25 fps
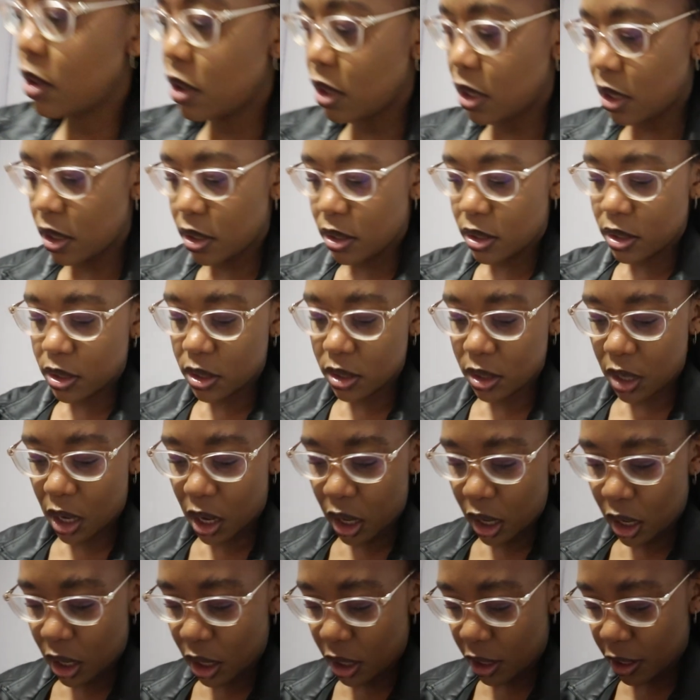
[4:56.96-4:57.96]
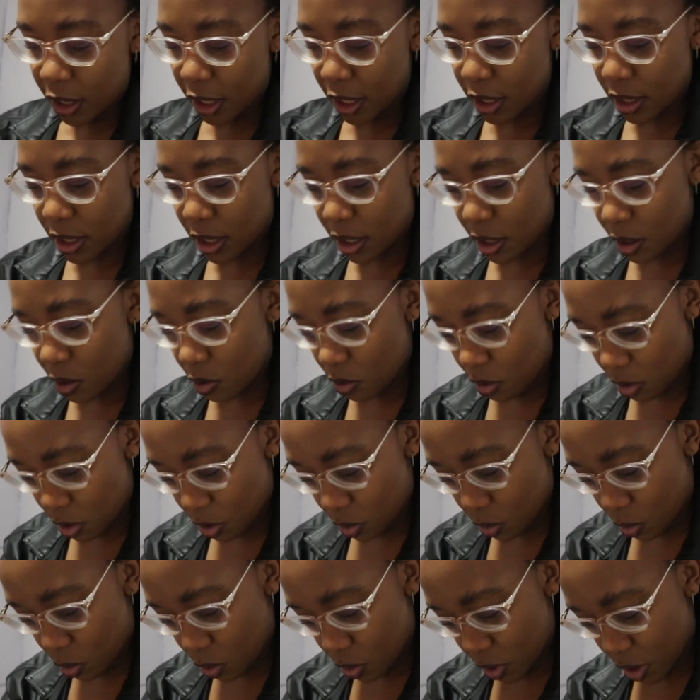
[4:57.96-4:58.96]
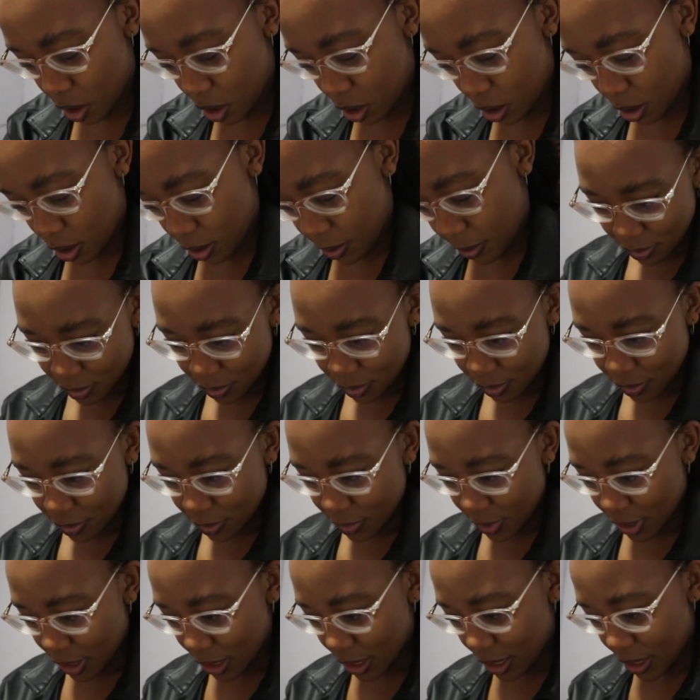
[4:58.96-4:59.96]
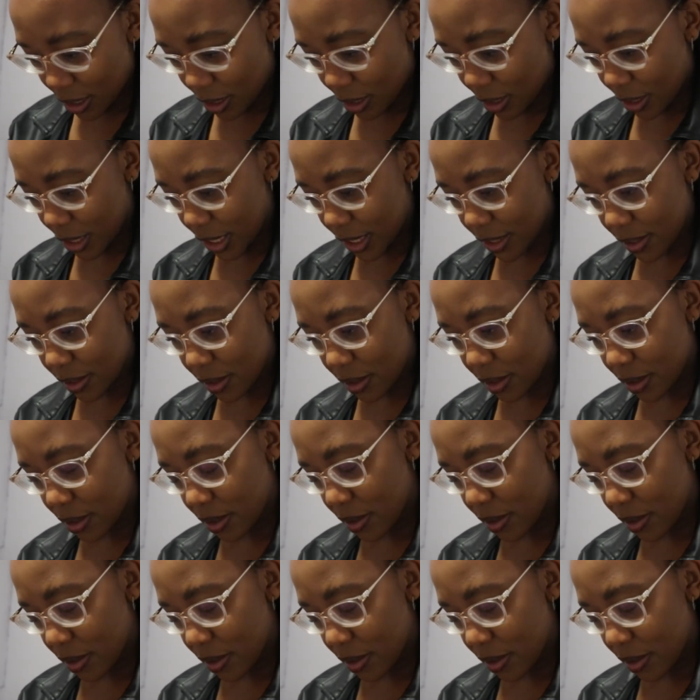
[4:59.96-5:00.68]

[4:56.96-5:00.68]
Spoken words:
that I did not order. Hey guys,